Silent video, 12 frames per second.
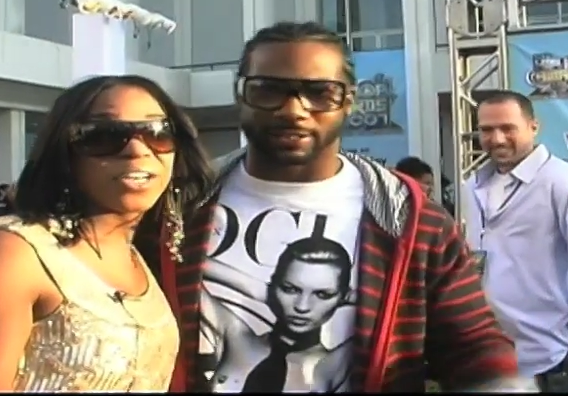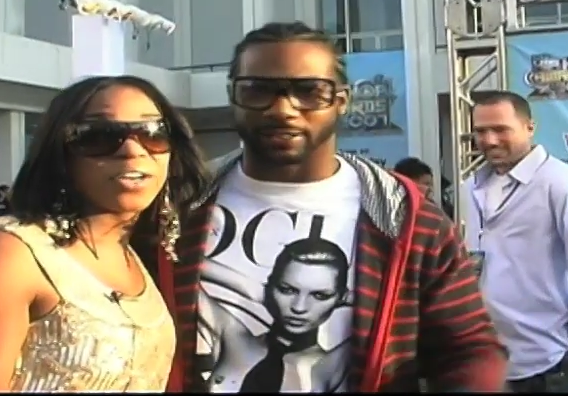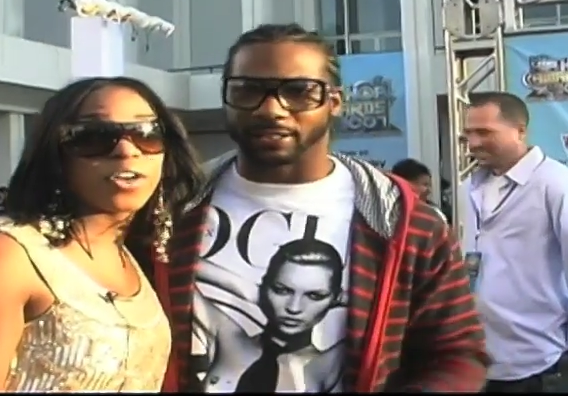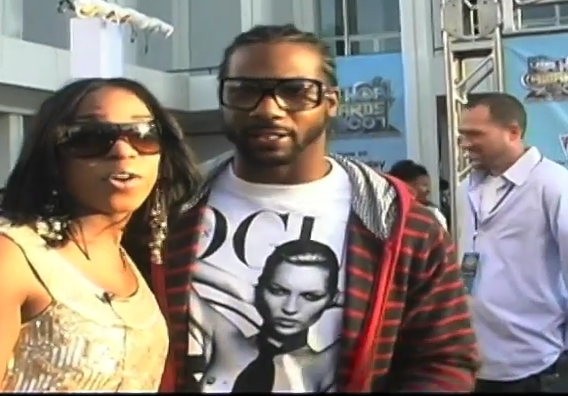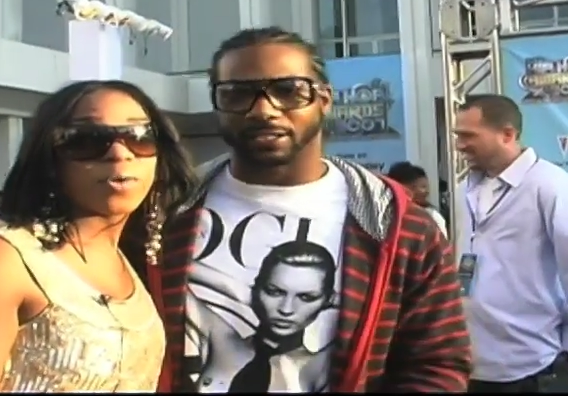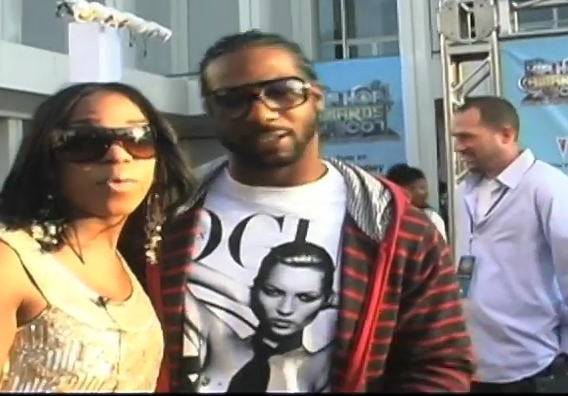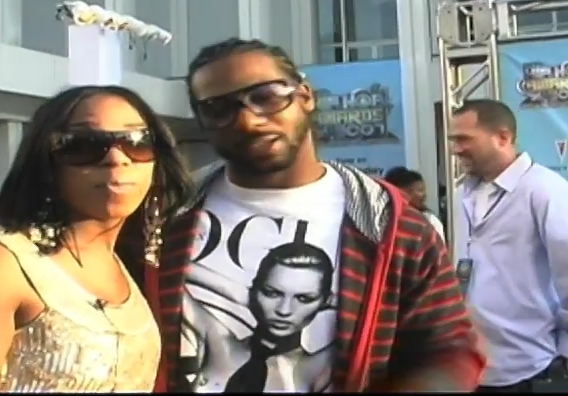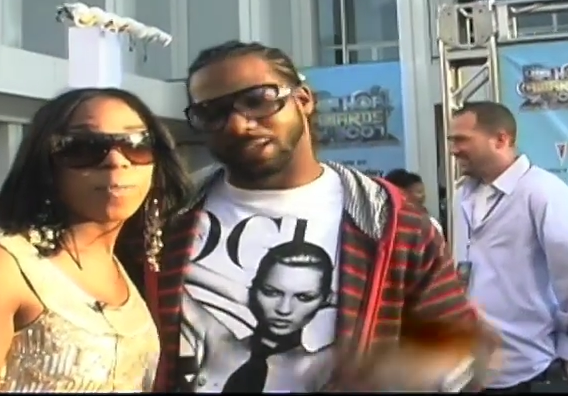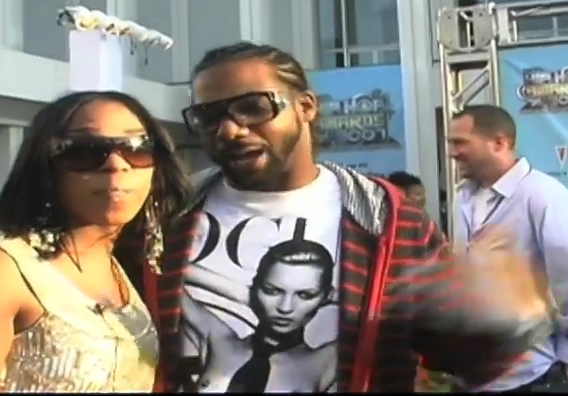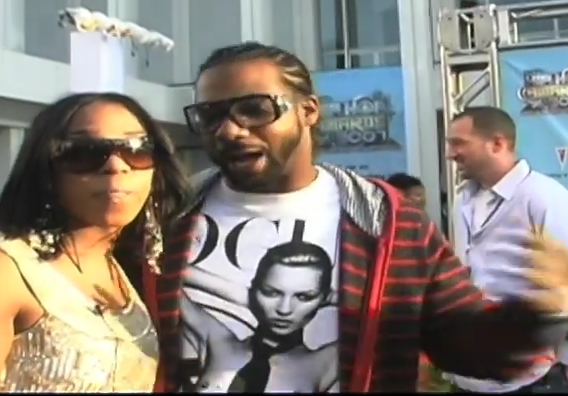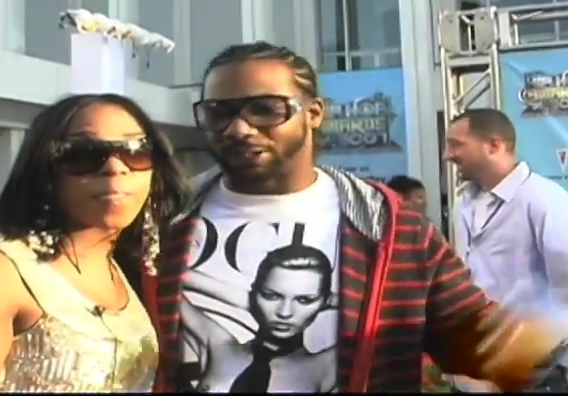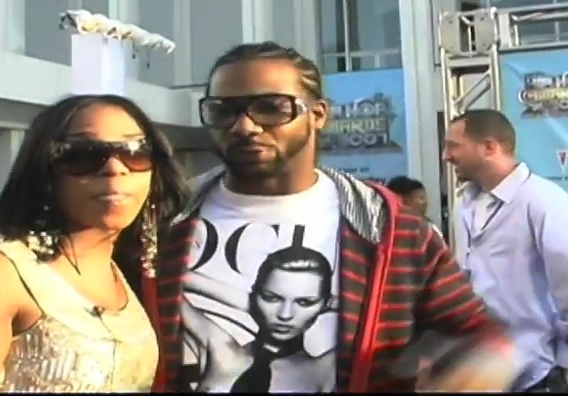Speaker 1: of the year.
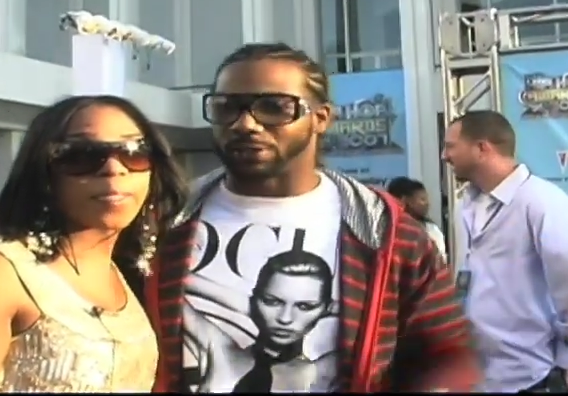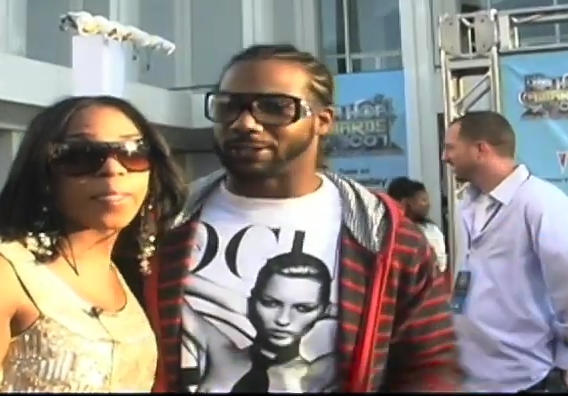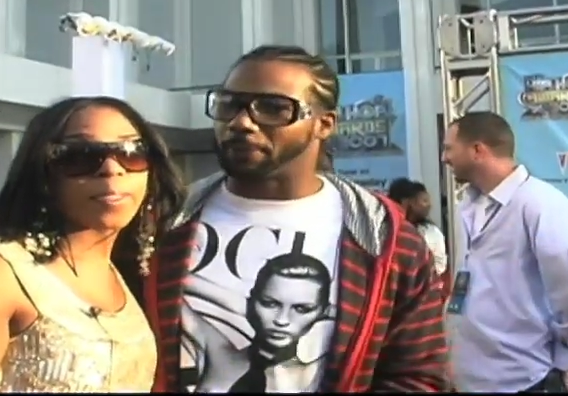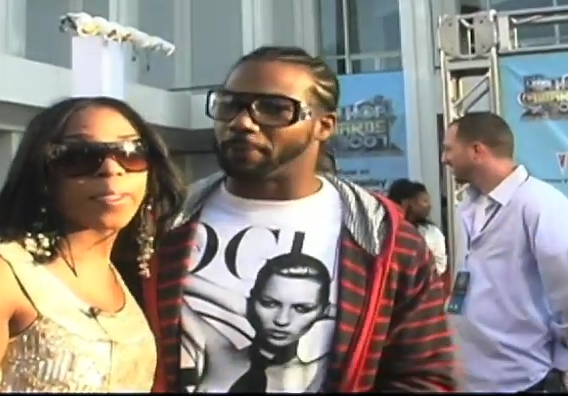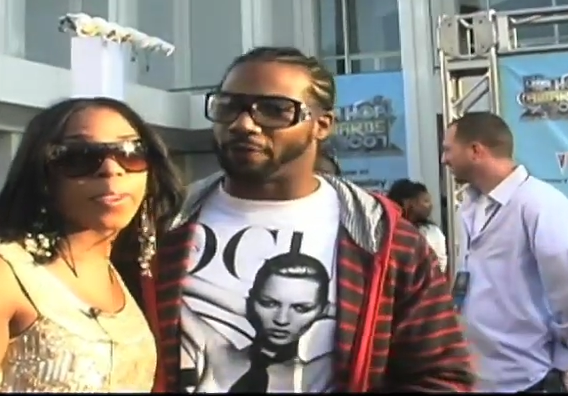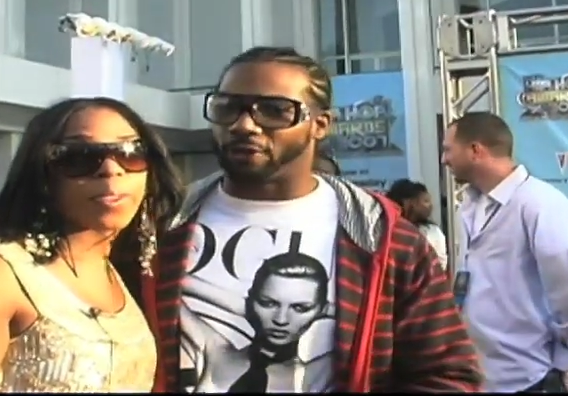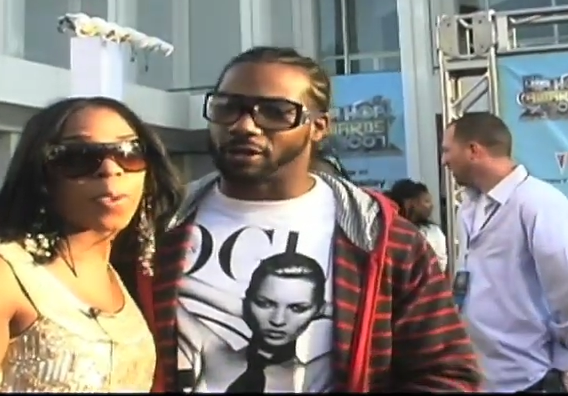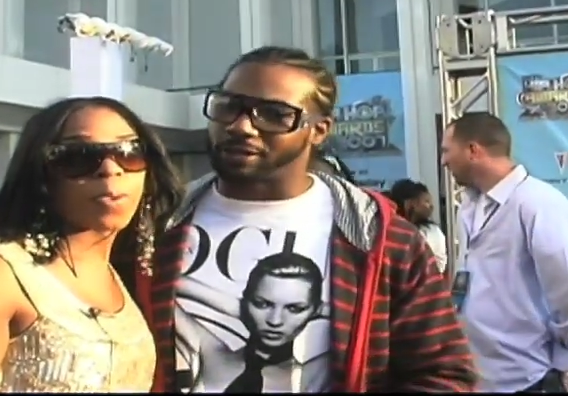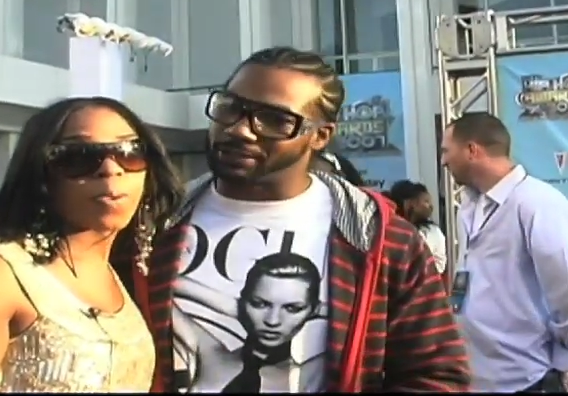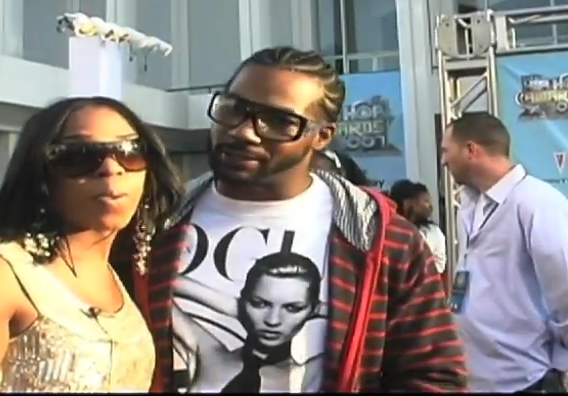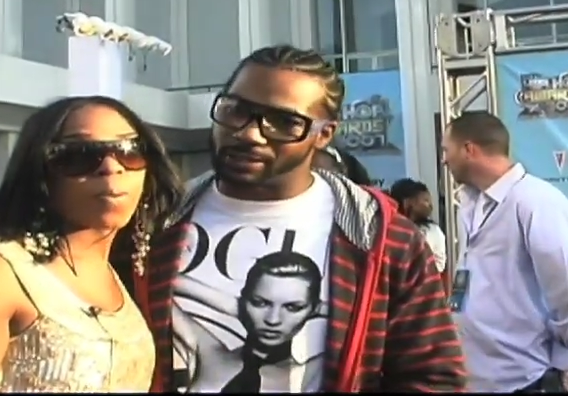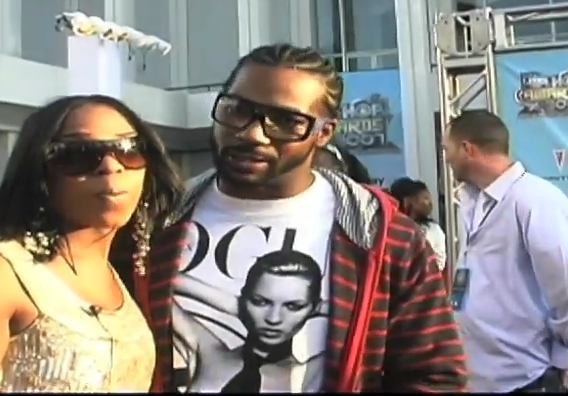I just want to see him perform because
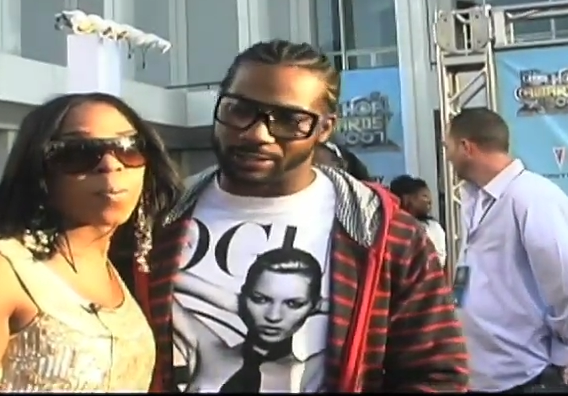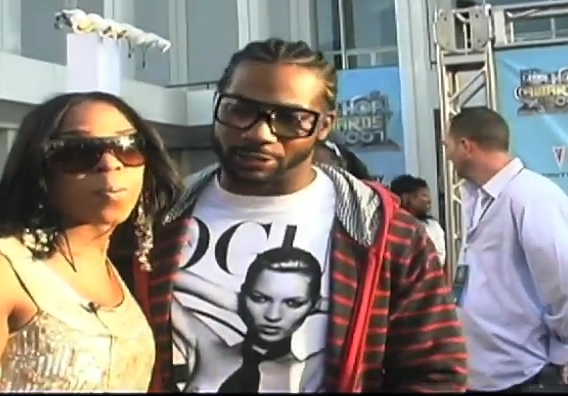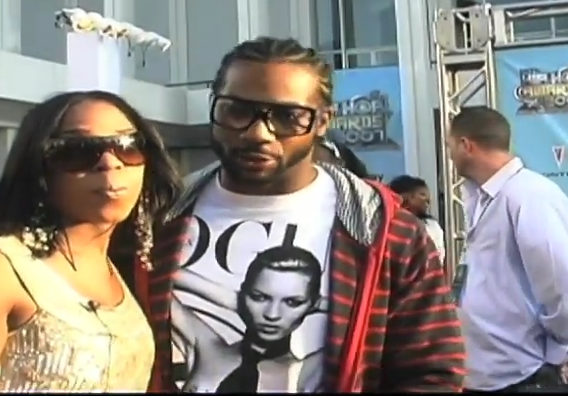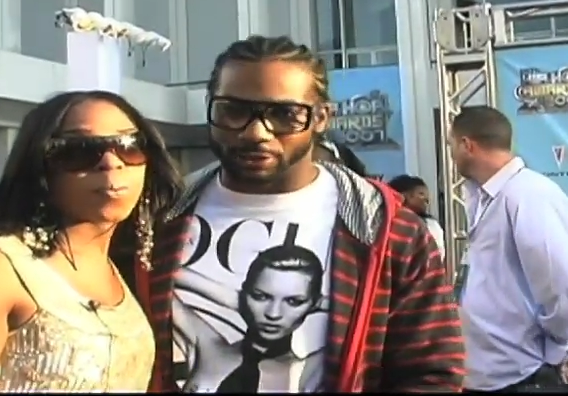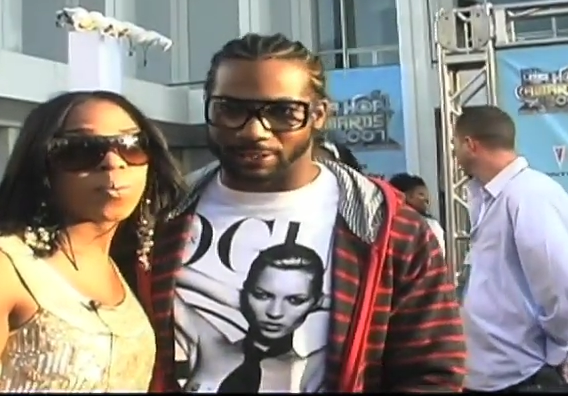he's young. He's doing this